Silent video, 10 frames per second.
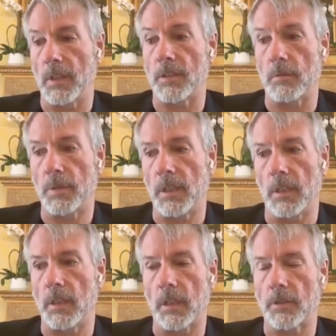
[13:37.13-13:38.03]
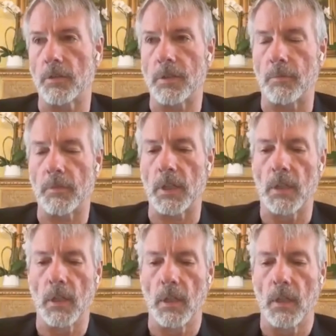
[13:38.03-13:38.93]
S&P index or
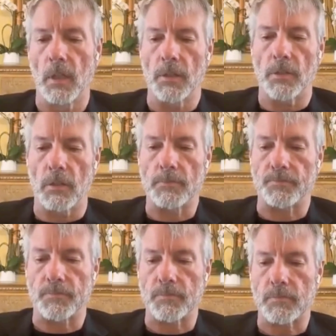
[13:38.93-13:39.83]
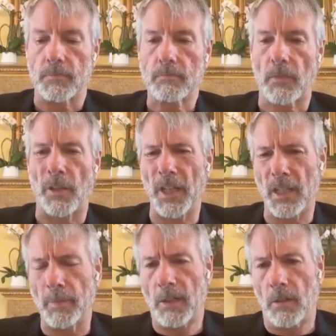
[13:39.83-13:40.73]
something. So
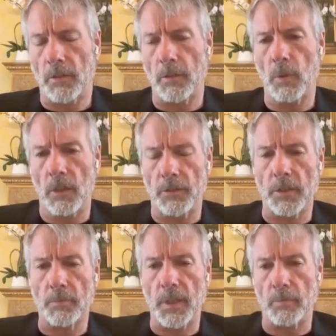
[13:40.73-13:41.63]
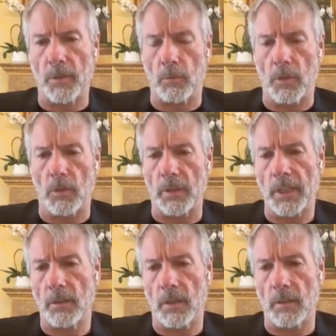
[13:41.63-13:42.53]
think about all the wealthiest people in the world:
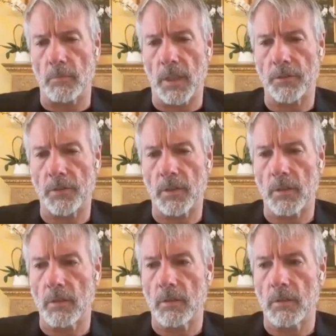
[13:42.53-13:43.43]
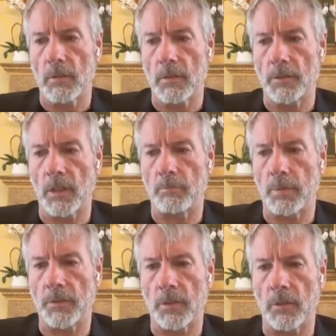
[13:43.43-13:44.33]
Elon Musk,
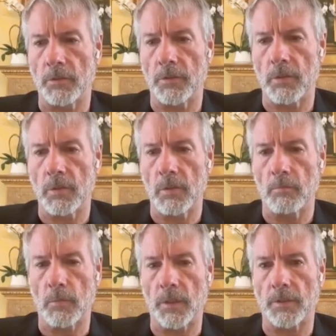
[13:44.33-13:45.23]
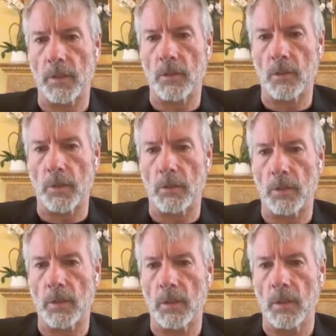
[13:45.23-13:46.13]
Jeff Bezos, Mark
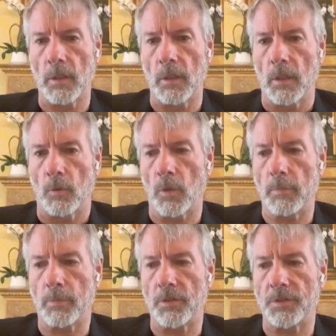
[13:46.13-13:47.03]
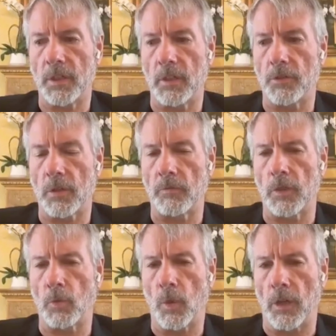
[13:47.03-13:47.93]
Zuckerberg. What percentage
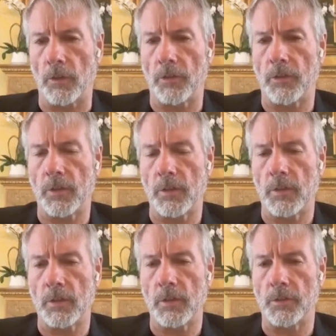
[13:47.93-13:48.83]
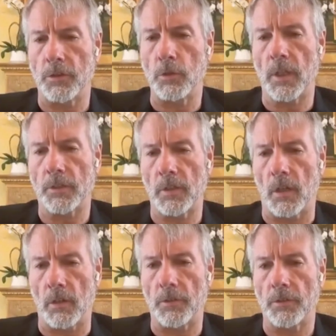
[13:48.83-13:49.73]
of their wealth is US
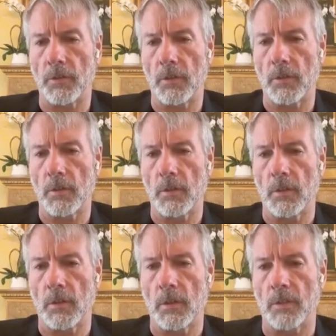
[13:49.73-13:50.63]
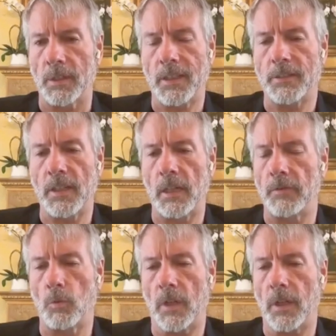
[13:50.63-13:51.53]
dollars? It's not
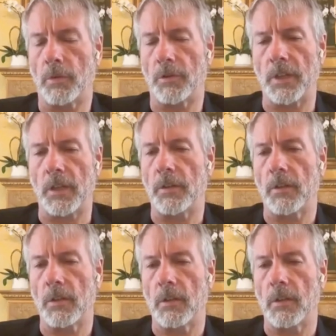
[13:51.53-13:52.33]
even 1%,